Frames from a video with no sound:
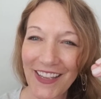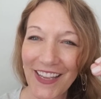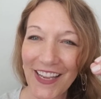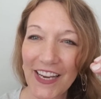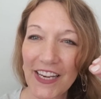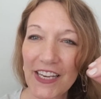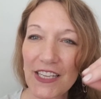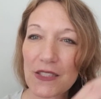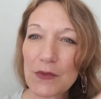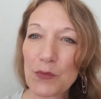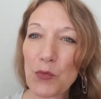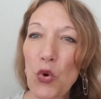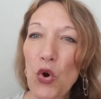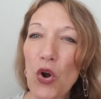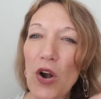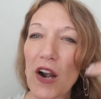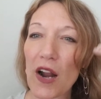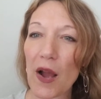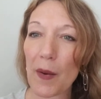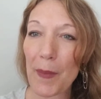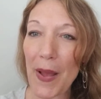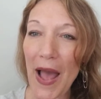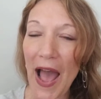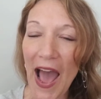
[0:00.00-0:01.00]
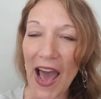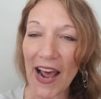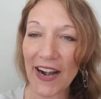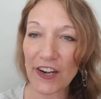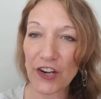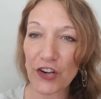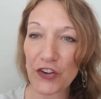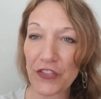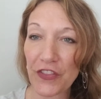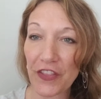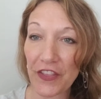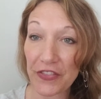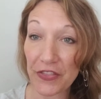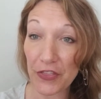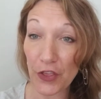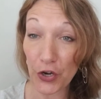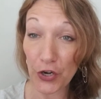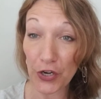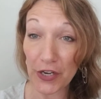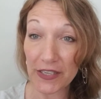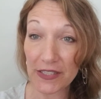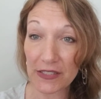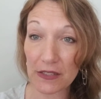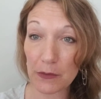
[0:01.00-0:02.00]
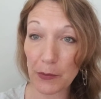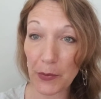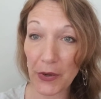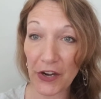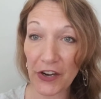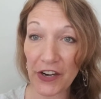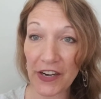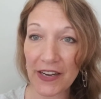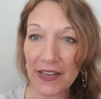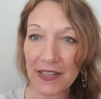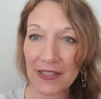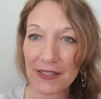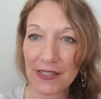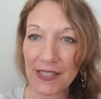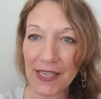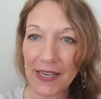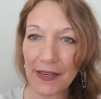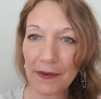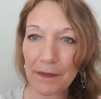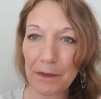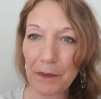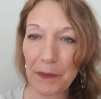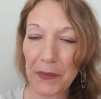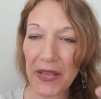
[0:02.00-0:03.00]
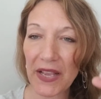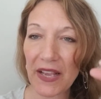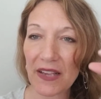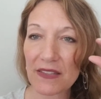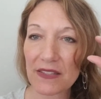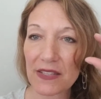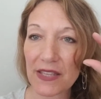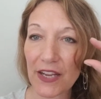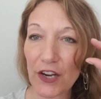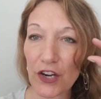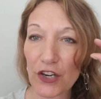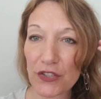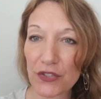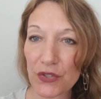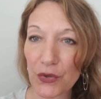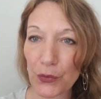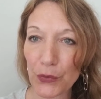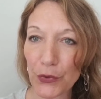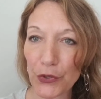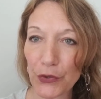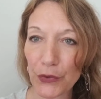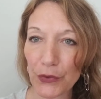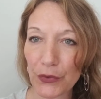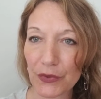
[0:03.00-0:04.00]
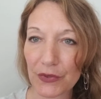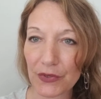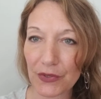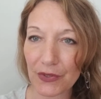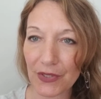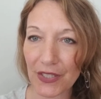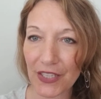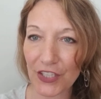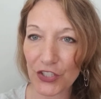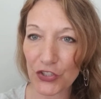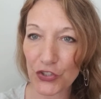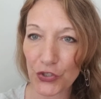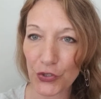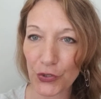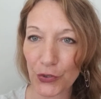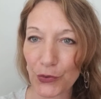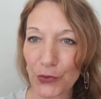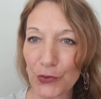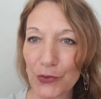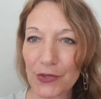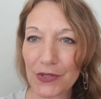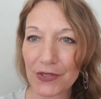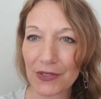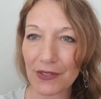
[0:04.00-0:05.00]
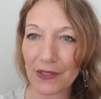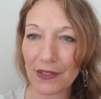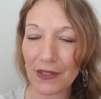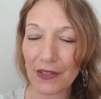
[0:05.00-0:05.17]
it is more a pattern that they're experiencing because there's a root issues